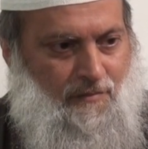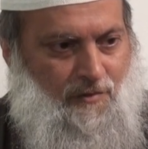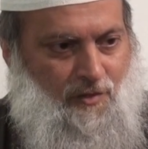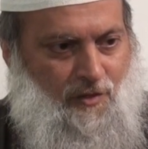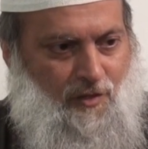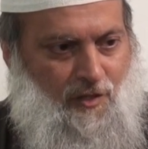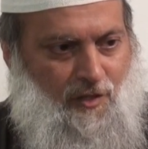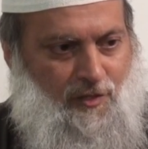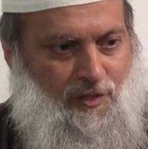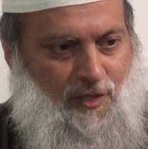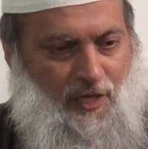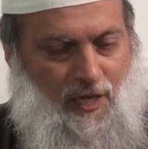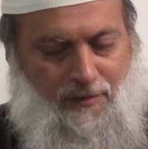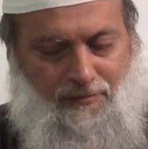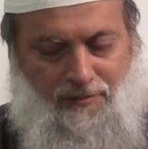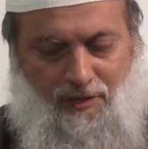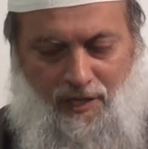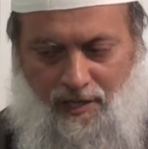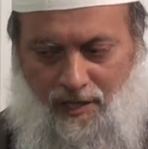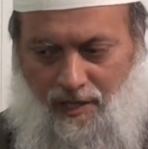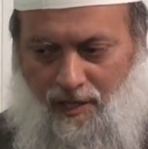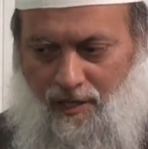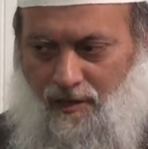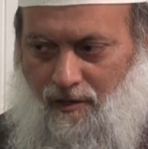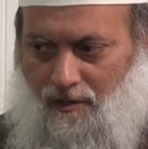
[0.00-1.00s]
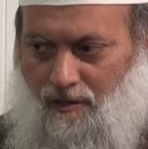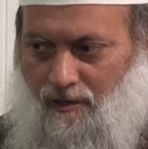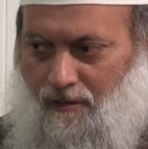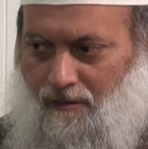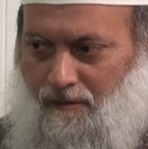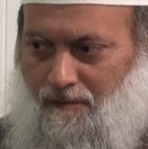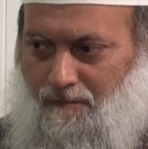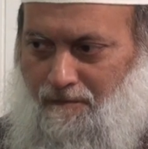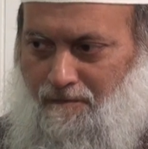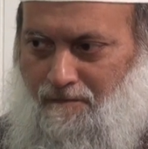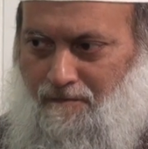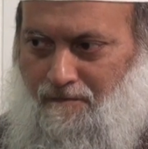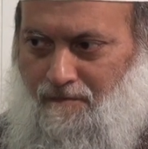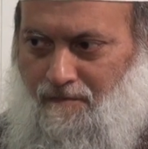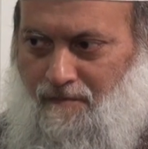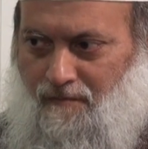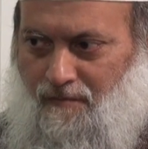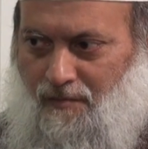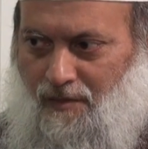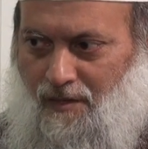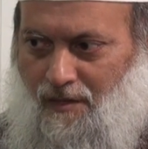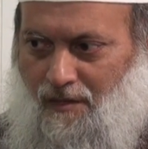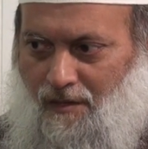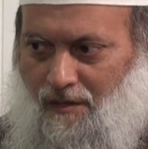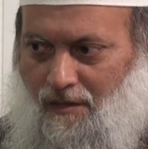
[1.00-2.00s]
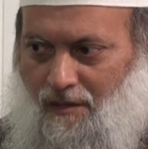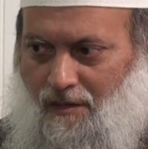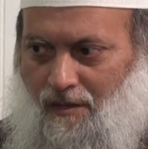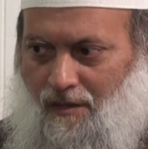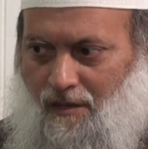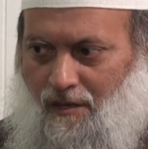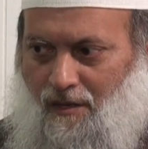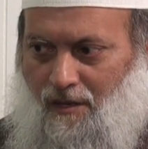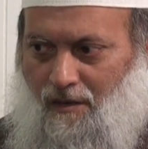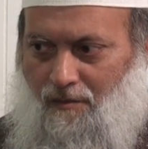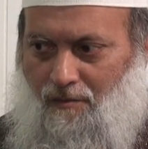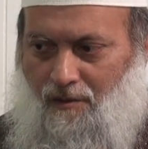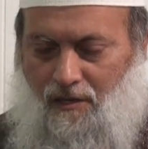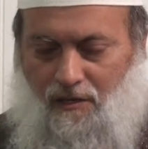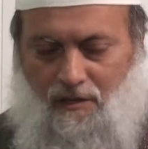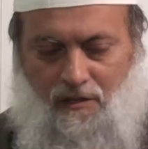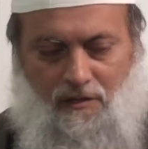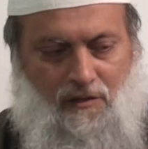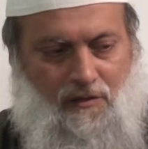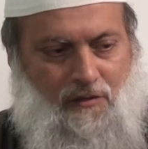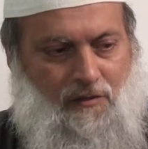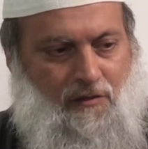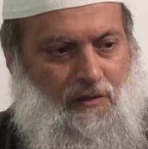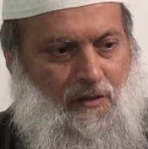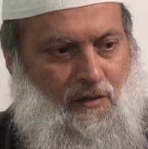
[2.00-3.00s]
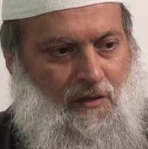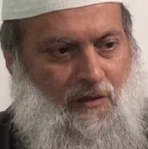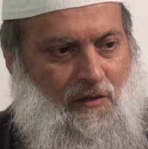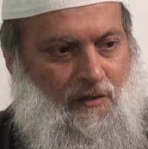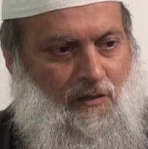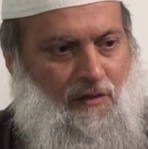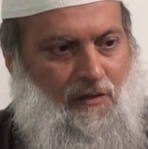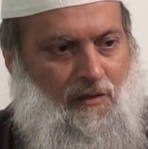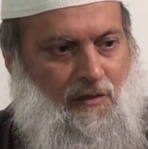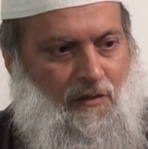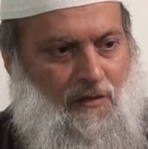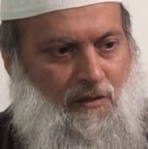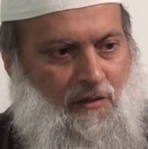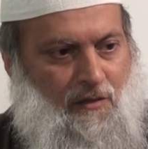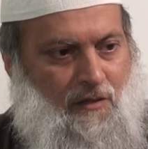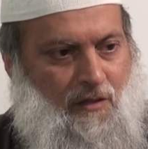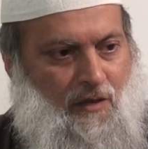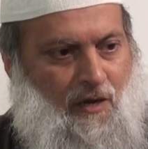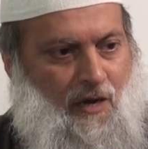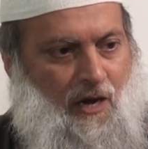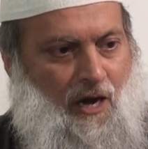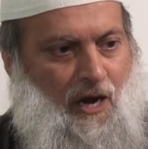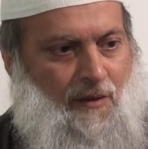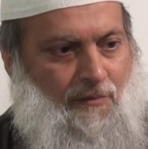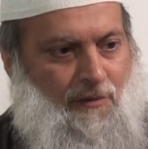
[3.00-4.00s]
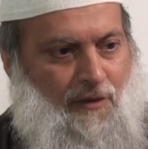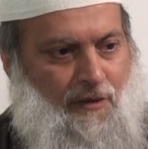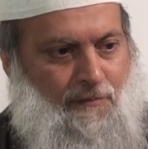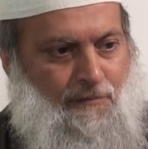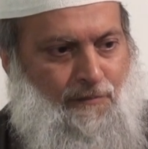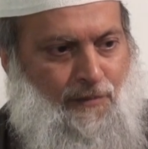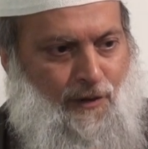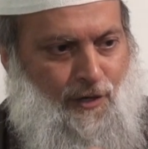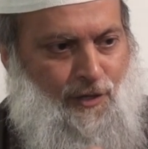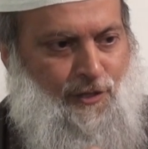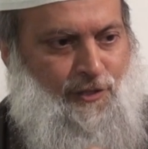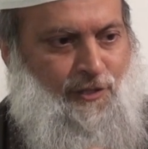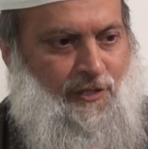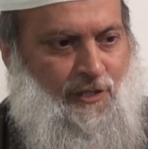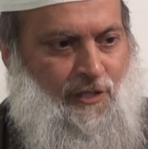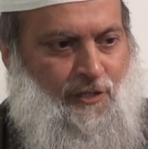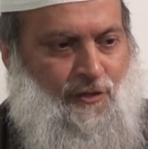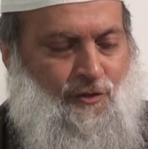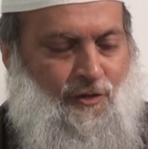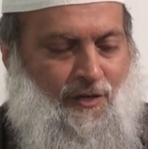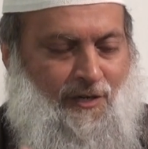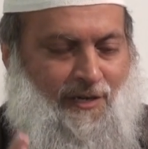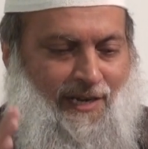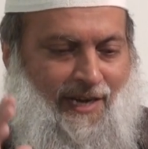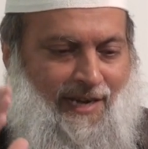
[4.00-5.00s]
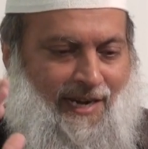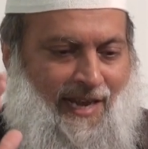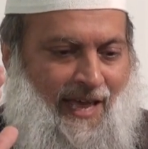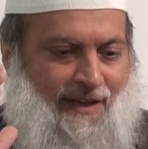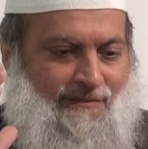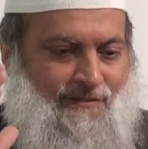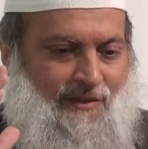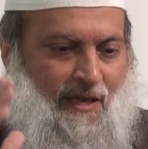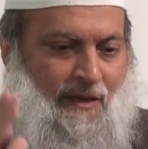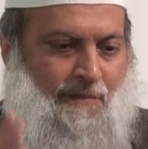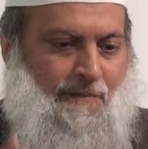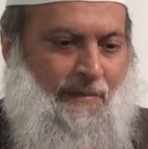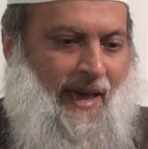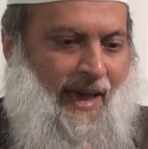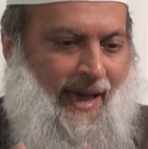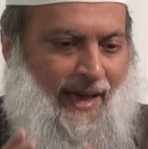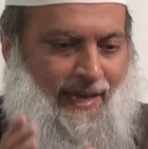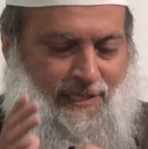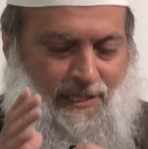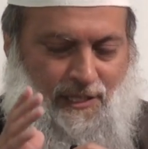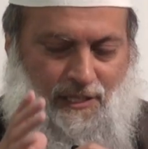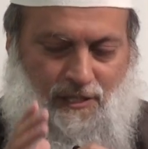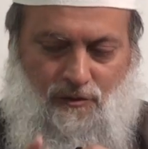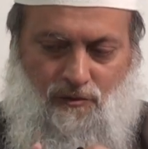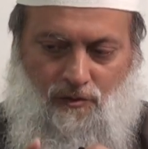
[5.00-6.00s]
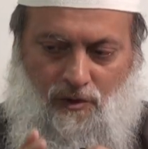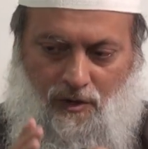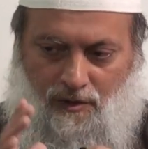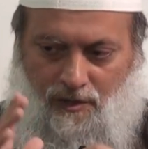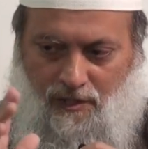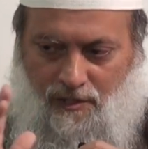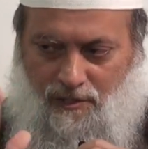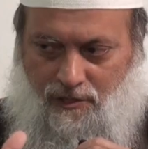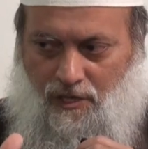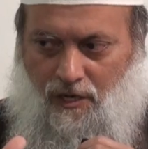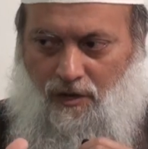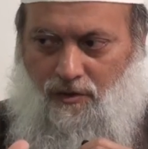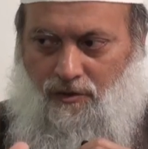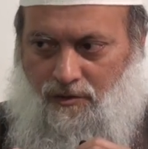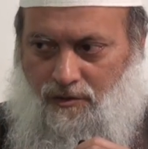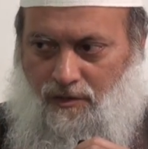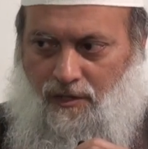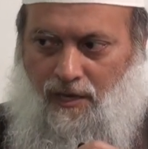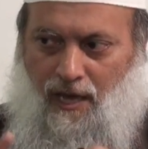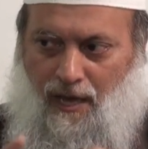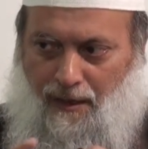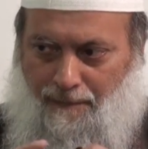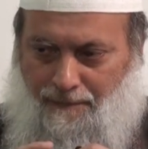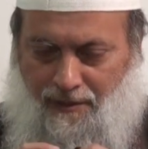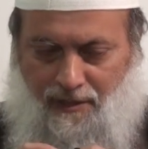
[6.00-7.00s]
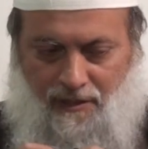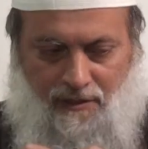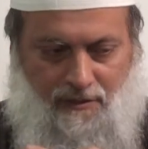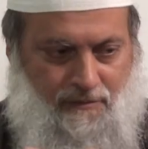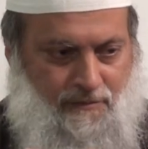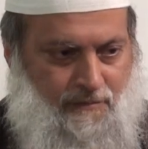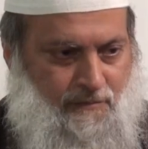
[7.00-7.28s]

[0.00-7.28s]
So the same thing here. I mean, the common person could not have imagined what is going to happen.